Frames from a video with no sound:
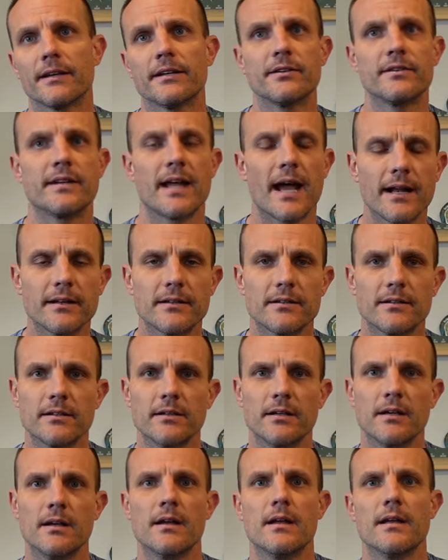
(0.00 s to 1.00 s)
your
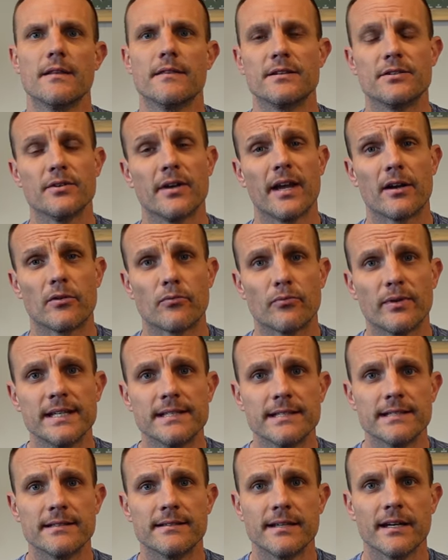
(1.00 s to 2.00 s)
doctor that you had a
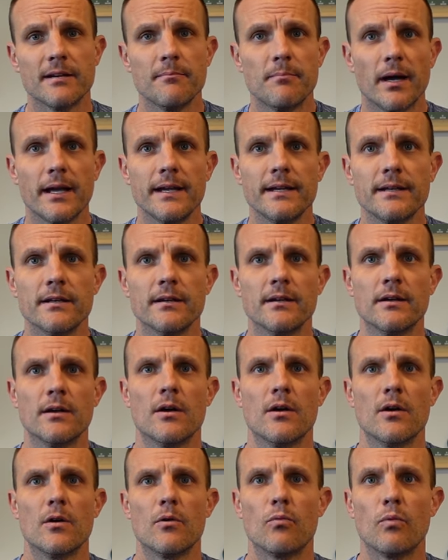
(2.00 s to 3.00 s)
recent tick bite,
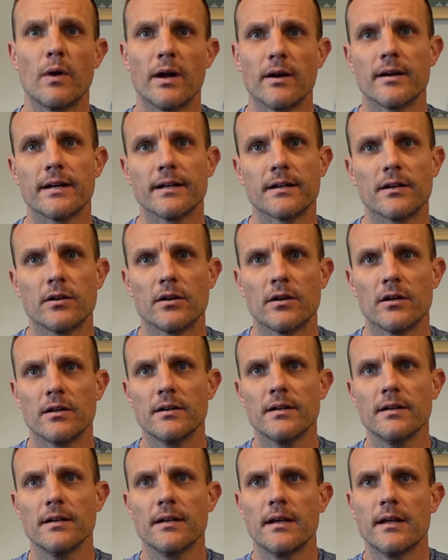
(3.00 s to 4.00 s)
where it
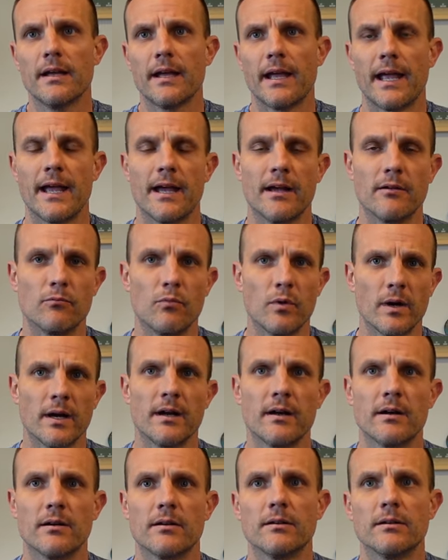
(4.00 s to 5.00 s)
occurred, and
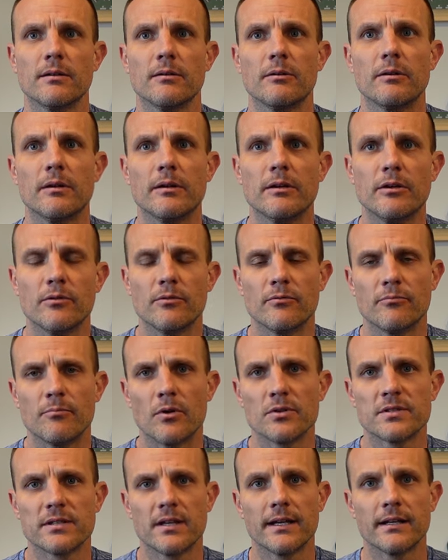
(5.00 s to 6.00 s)
where you
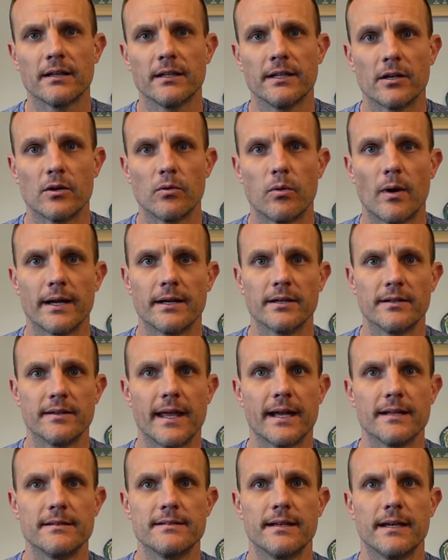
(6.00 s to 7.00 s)
most likely acquired
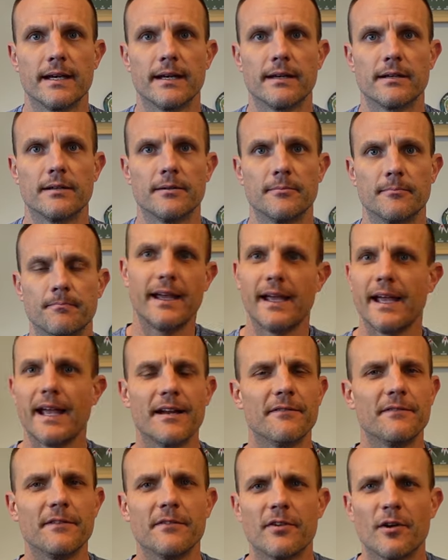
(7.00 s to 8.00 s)
that tick. And
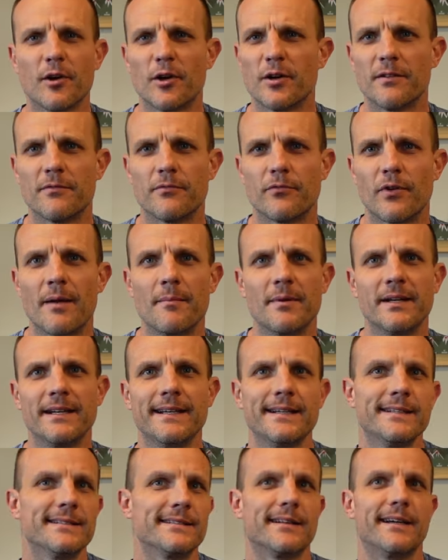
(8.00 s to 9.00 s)
if you've heard of
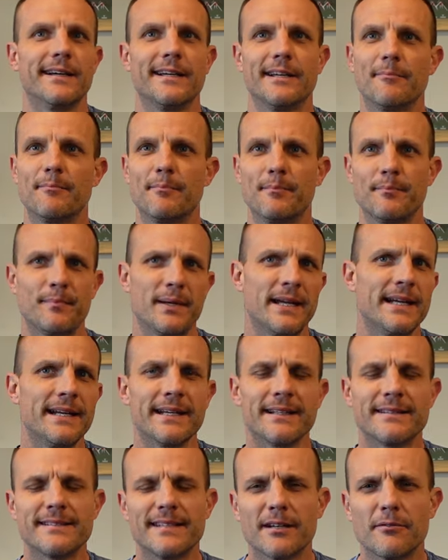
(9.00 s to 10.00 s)
remedies like
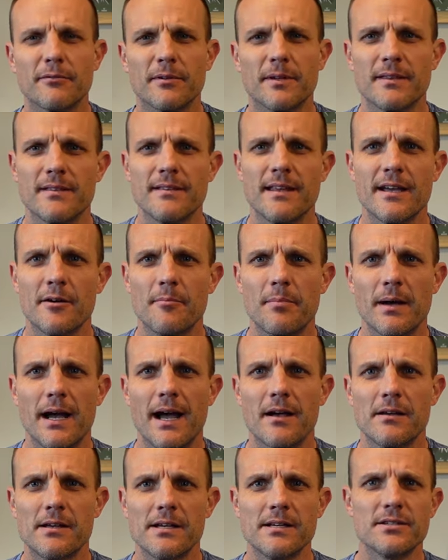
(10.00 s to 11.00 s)
painting a tick with nail
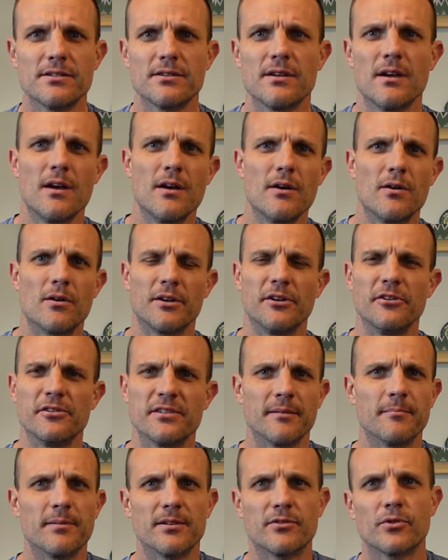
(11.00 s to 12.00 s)
polish or
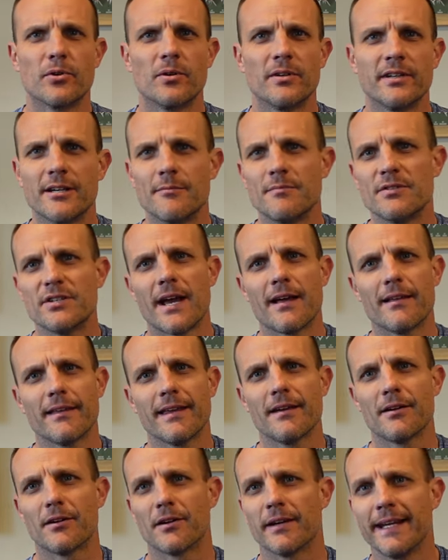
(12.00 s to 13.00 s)
using petroleum
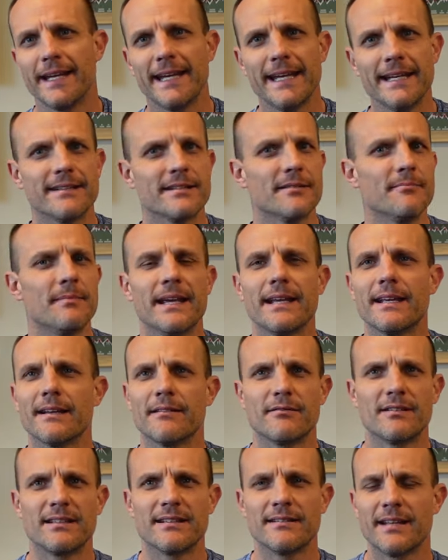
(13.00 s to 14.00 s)
jelly or heat to make
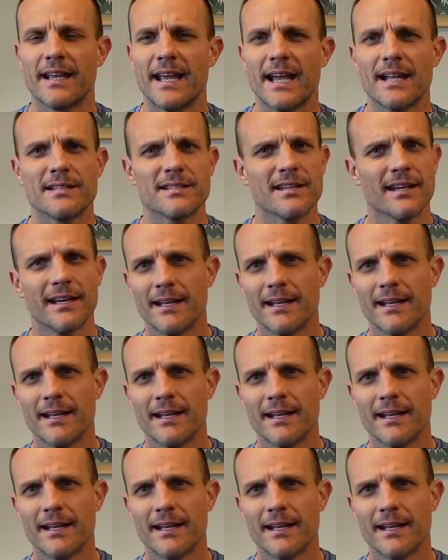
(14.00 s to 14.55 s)
it detach,